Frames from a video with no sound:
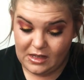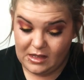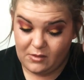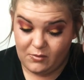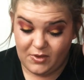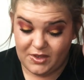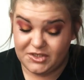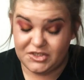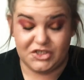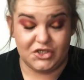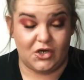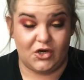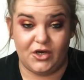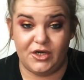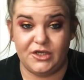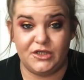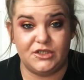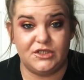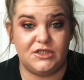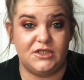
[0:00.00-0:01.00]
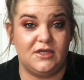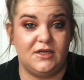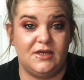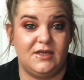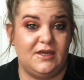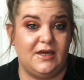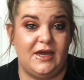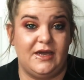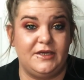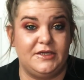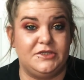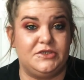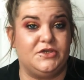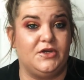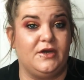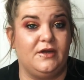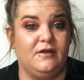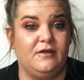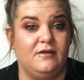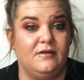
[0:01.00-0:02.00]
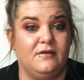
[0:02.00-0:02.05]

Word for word: I wasn't charged any extra.